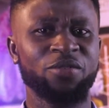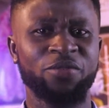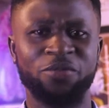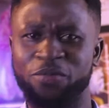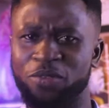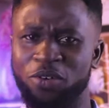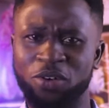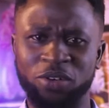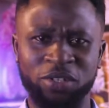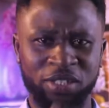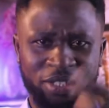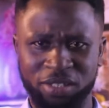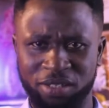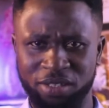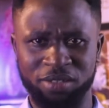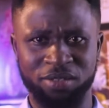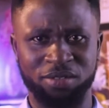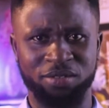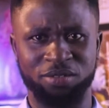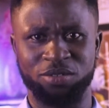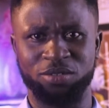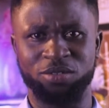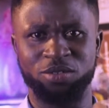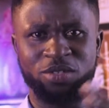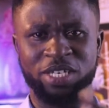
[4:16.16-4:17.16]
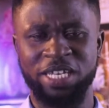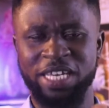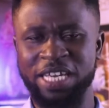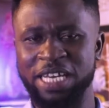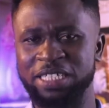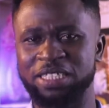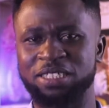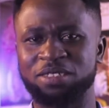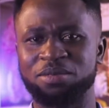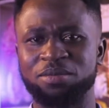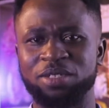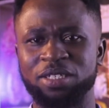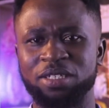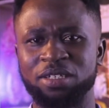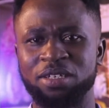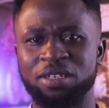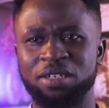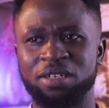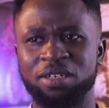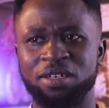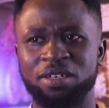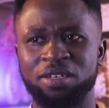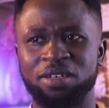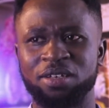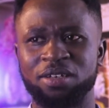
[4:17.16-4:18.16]
fourth, you get me?
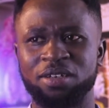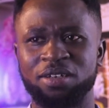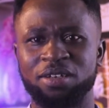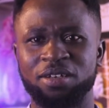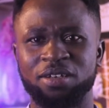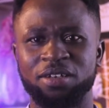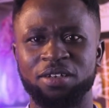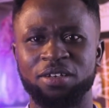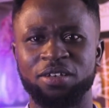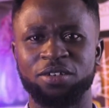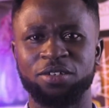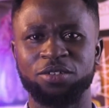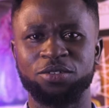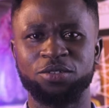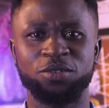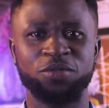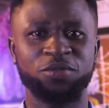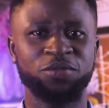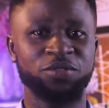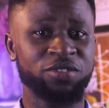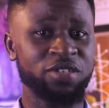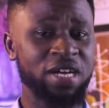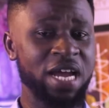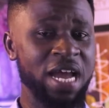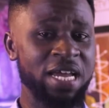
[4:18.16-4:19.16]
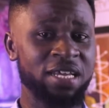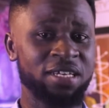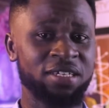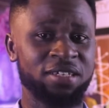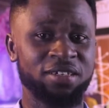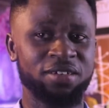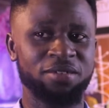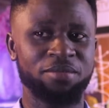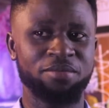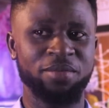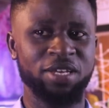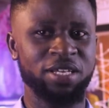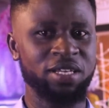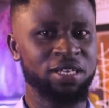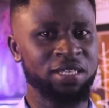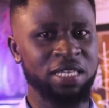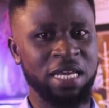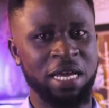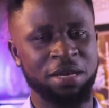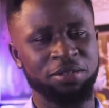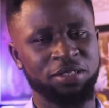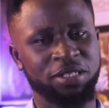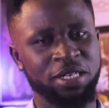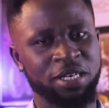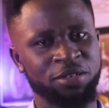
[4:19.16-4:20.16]
You've tried many
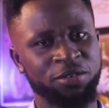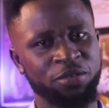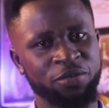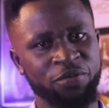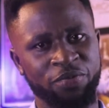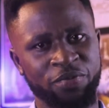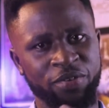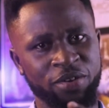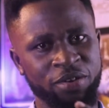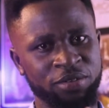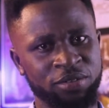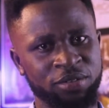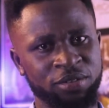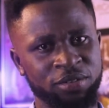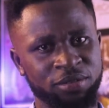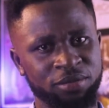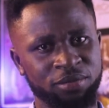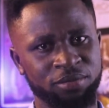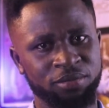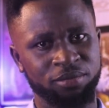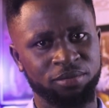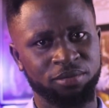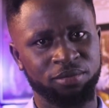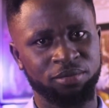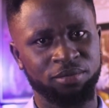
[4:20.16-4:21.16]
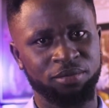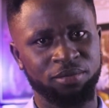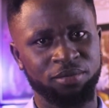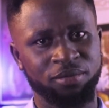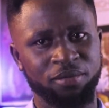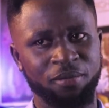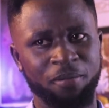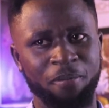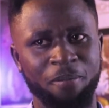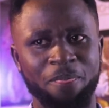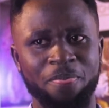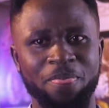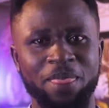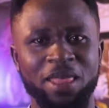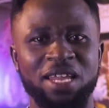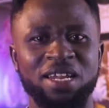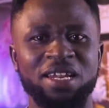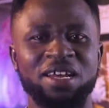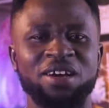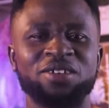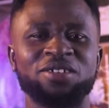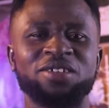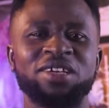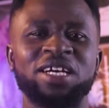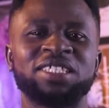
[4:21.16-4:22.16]
times and you failed. And
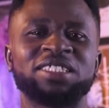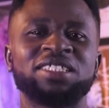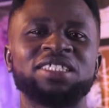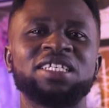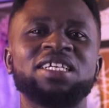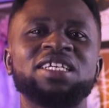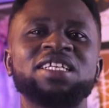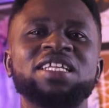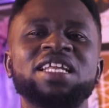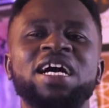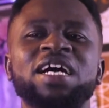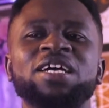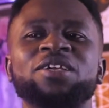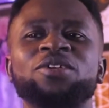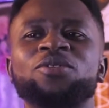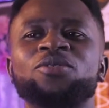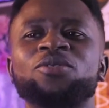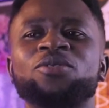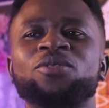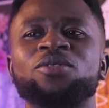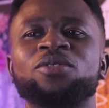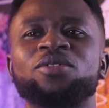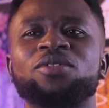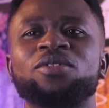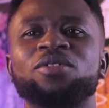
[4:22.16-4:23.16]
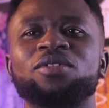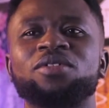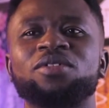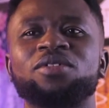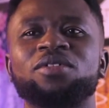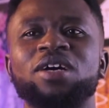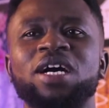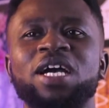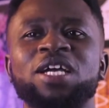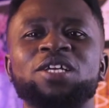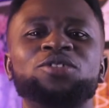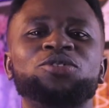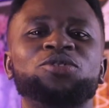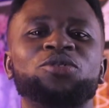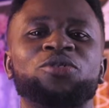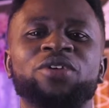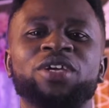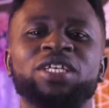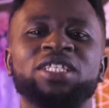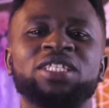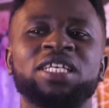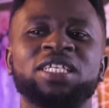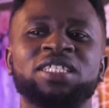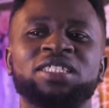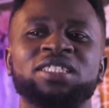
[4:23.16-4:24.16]
now you are saying that I need to
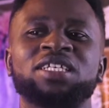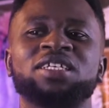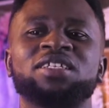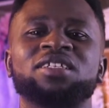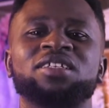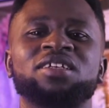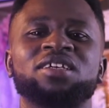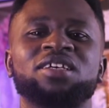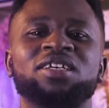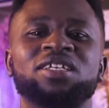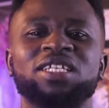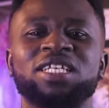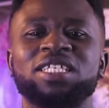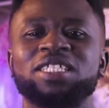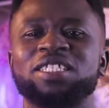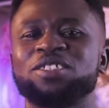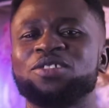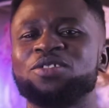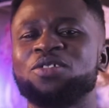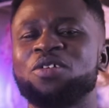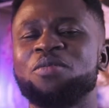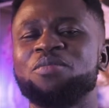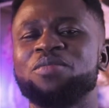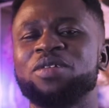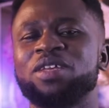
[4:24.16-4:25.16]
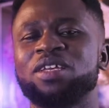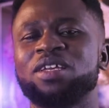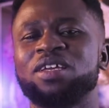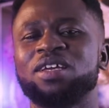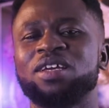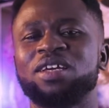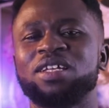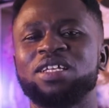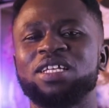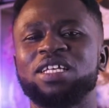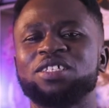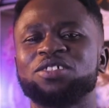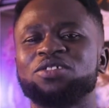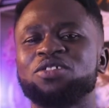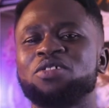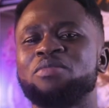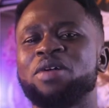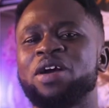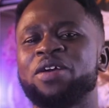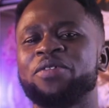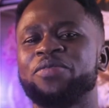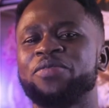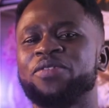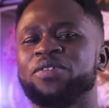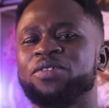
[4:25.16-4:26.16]
quit this thing. This is not me. This is not
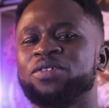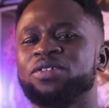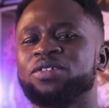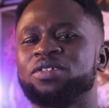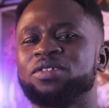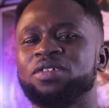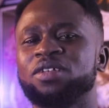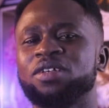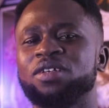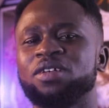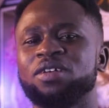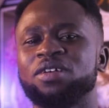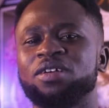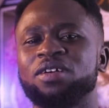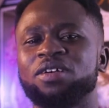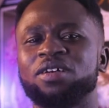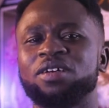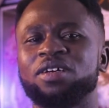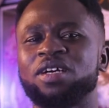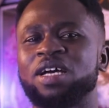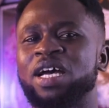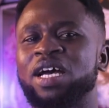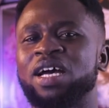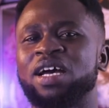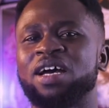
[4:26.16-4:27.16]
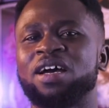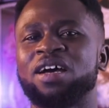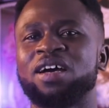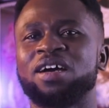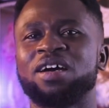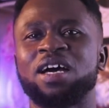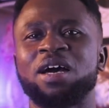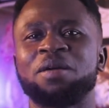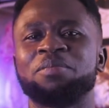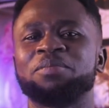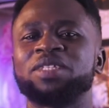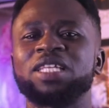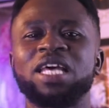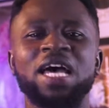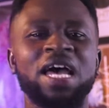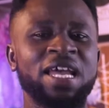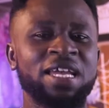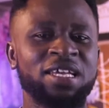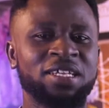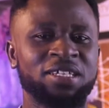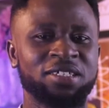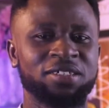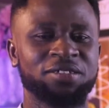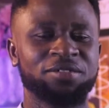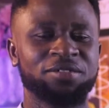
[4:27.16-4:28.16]
my field. I'm tired.